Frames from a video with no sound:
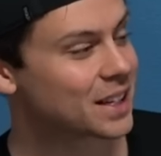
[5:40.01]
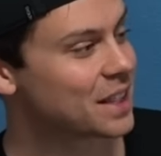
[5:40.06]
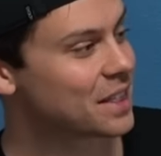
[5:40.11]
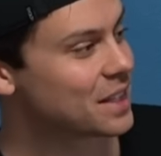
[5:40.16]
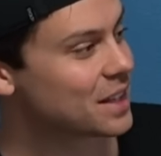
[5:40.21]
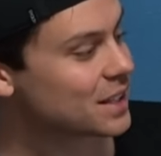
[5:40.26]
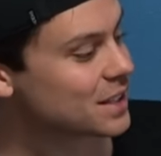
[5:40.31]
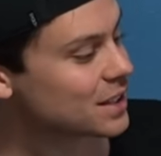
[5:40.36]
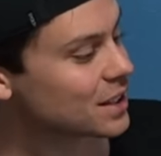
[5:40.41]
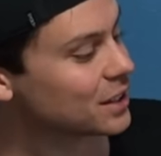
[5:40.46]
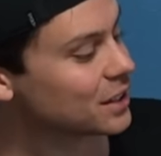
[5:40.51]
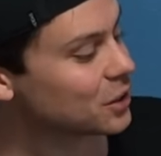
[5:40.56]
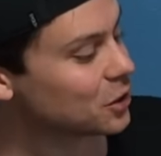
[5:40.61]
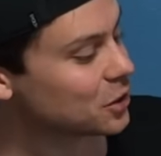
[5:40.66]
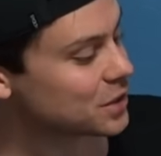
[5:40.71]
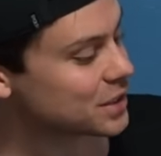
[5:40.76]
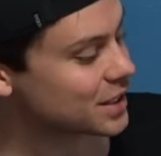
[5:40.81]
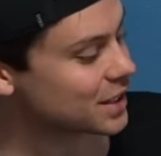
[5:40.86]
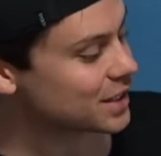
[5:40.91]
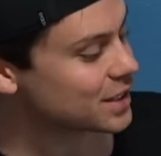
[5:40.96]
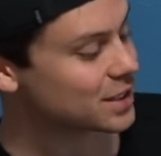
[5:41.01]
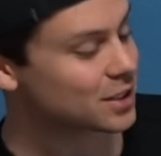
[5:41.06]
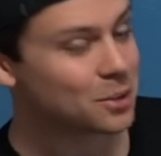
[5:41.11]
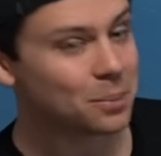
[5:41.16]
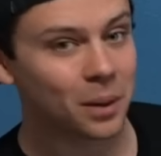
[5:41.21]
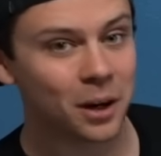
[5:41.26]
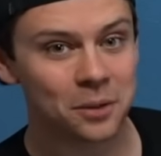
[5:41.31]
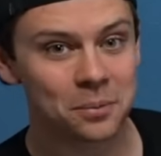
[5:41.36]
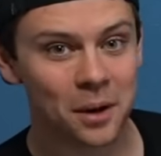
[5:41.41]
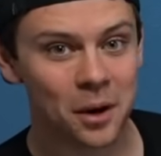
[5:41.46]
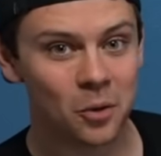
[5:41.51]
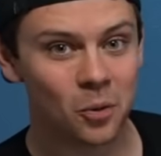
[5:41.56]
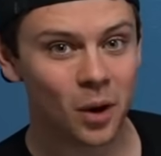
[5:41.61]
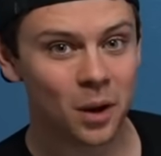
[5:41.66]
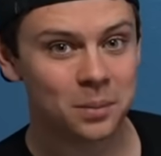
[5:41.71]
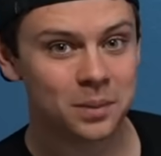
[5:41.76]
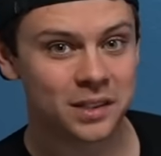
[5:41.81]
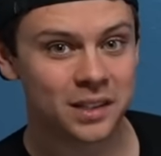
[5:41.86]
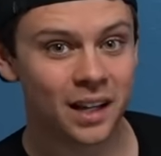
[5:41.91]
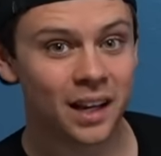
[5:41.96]
And this little system on my
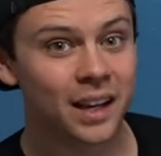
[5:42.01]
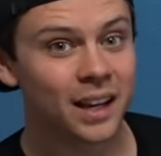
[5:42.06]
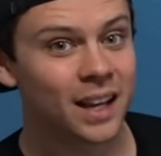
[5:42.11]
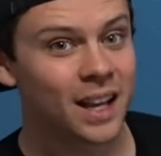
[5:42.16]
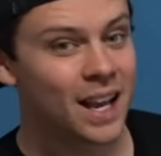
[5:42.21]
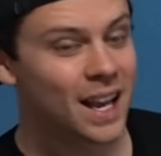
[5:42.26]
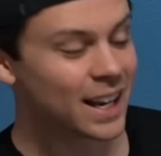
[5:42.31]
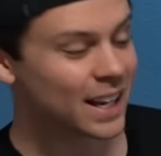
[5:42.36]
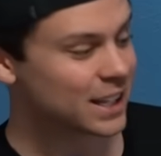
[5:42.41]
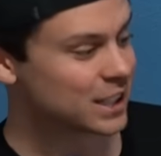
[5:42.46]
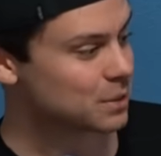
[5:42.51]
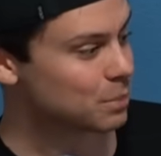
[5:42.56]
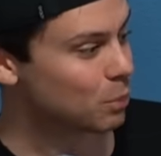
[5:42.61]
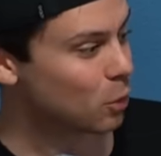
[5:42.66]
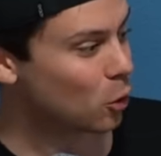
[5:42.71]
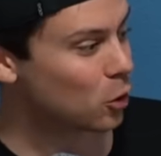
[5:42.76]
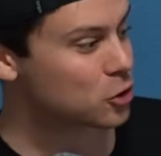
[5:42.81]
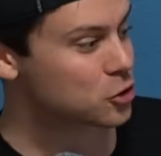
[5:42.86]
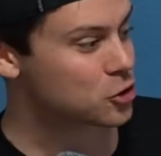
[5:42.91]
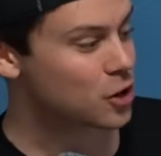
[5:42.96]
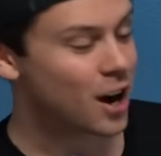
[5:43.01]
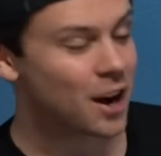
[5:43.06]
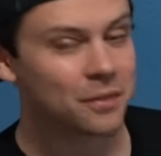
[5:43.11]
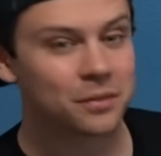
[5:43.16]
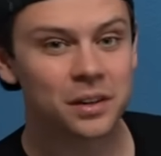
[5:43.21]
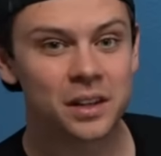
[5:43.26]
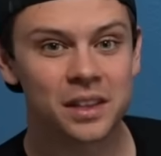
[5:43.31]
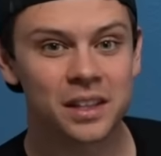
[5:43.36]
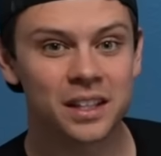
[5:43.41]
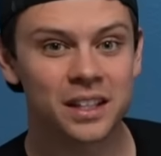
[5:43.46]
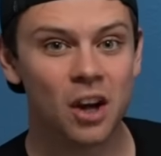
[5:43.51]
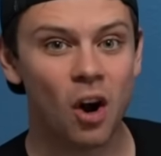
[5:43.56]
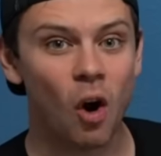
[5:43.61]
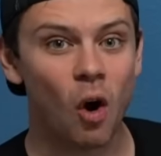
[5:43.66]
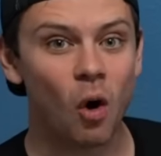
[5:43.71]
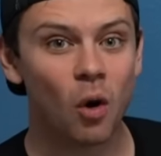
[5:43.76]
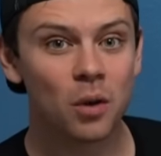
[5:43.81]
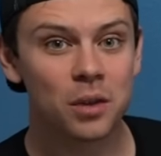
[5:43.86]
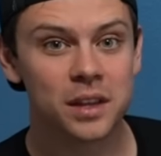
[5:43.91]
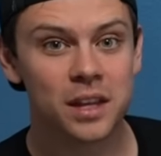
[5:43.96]
website gets more traffic than
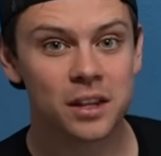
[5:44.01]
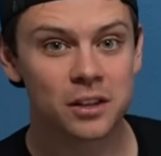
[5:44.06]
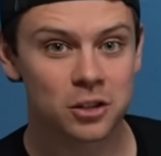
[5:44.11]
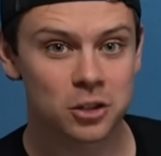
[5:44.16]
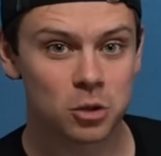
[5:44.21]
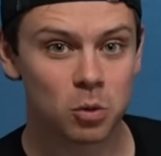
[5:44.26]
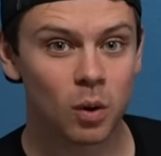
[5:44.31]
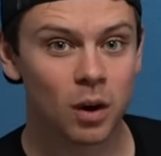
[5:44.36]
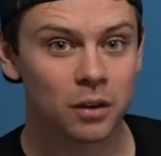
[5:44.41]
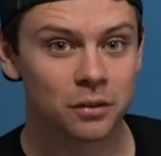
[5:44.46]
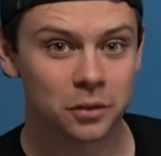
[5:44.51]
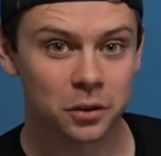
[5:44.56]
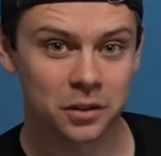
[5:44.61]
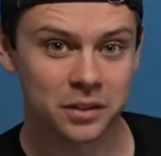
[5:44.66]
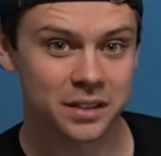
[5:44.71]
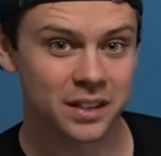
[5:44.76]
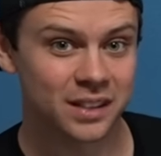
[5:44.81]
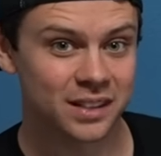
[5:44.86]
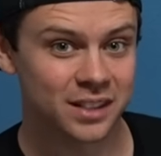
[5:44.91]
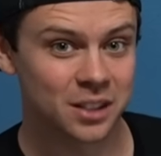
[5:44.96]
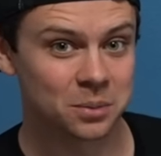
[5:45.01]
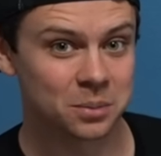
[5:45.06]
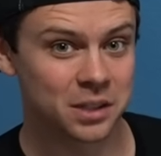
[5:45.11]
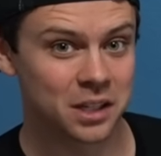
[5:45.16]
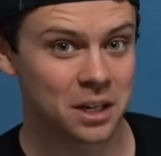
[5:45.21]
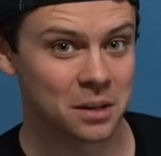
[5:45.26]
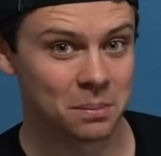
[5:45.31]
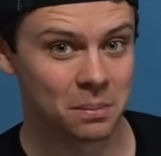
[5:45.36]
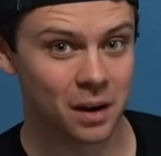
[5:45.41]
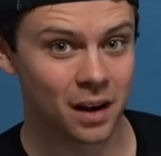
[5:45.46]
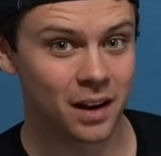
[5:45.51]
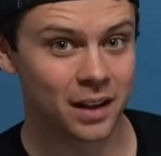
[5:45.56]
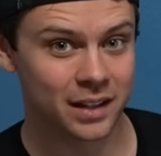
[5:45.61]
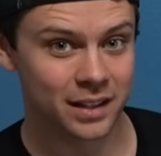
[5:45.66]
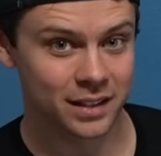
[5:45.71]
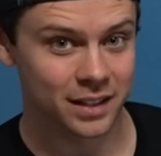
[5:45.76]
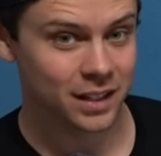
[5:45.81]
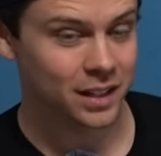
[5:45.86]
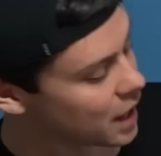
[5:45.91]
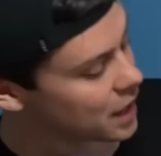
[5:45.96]
all the other 12 volt systems
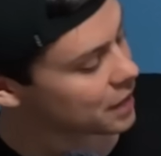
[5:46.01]
combined.